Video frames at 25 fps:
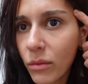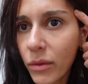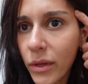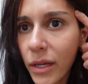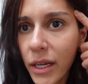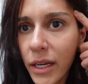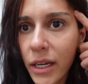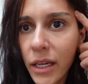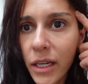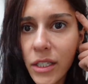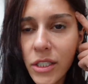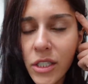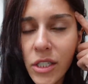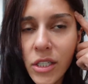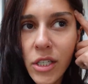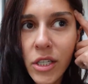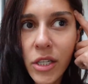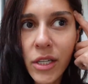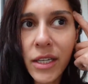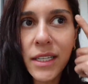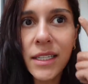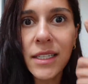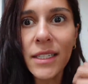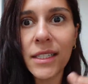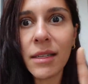We're going to just
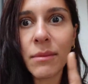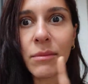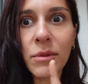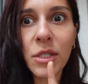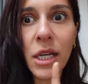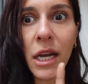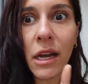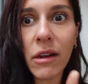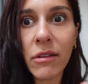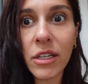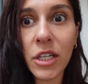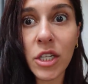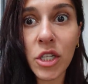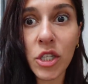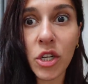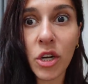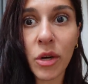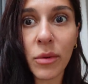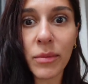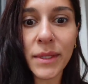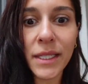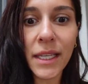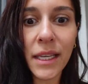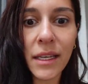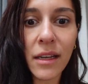look in some charity
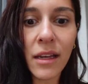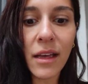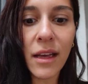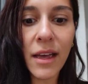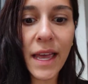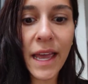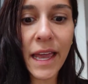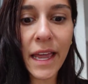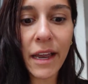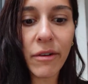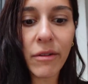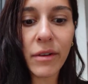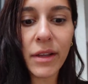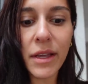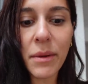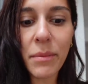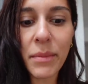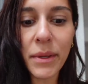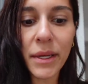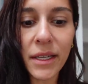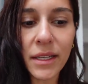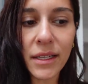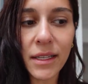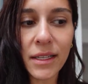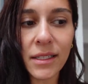shops in her area
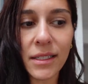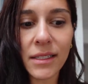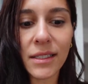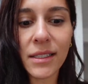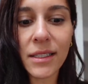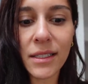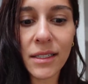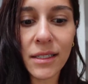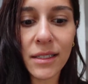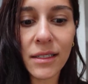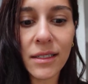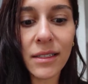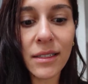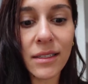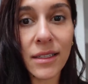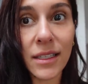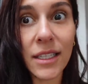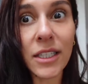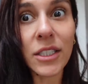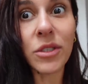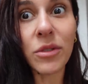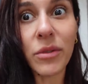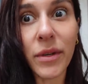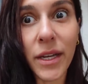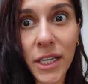because
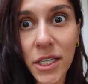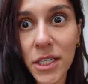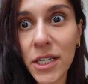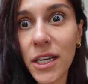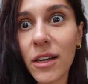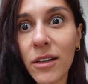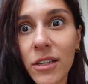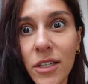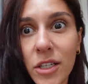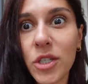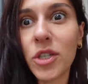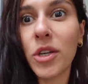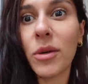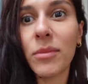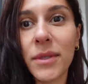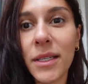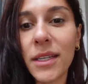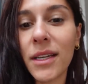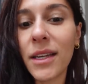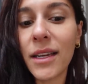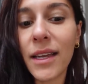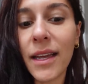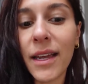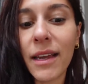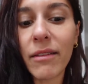there's great charity shops in
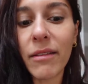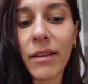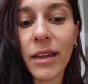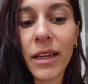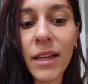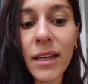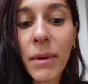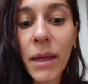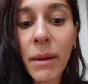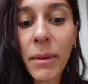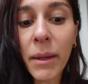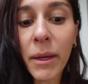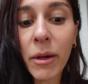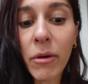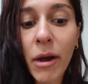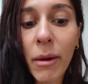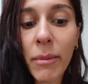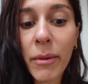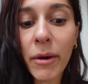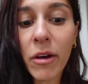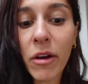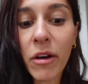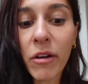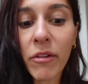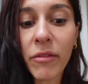her area. Maybe grab
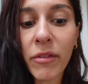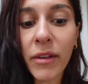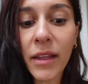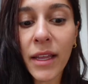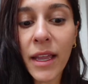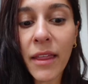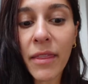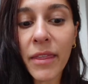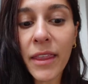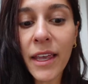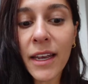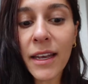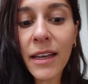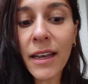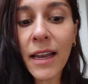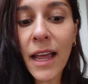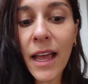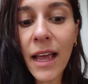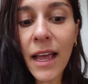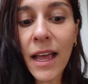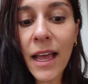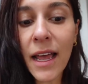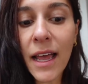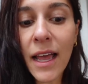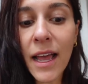a coffee. And then
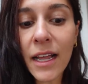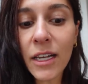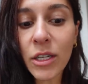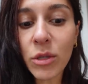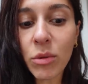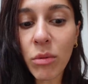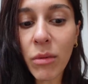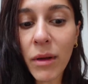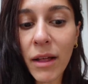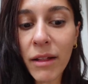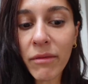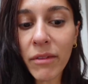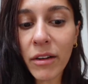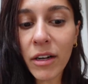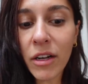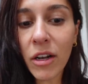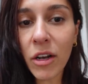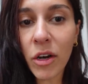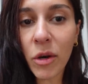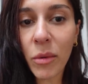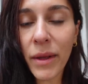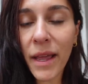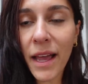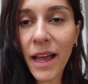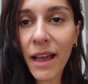at 12
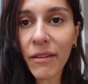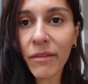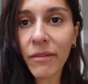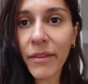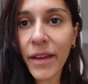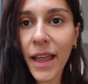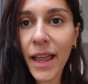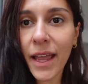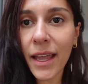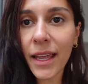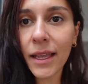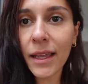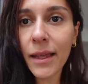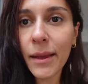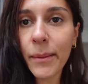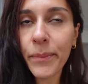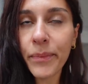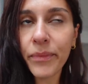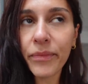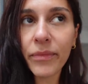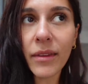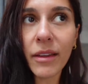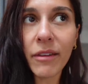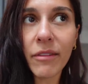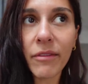o'clock, we have a
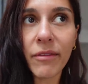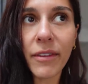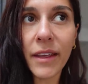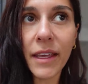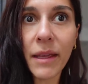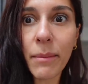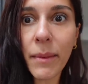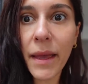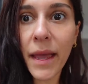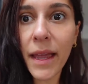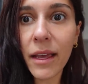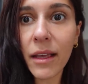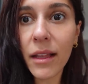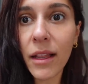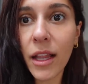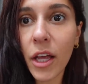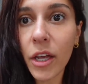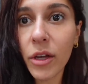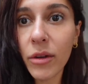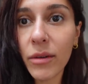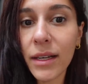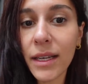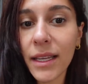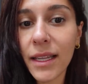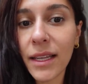
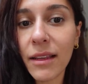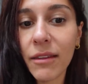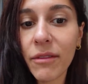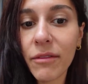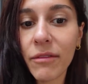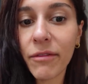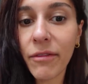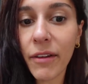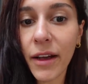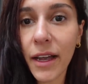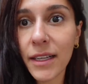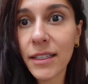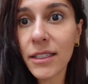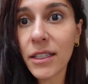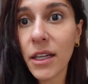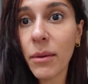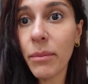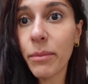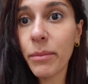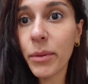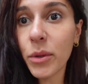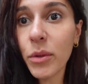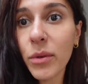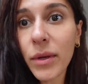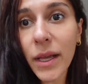female-only fighter
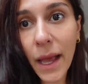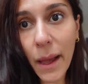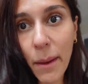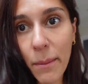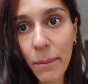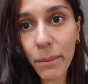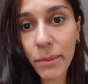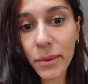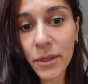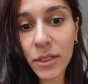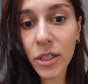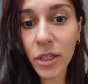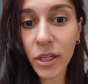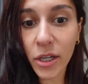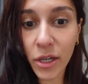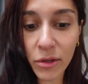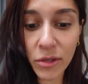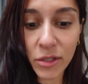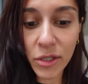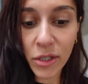boot camp to go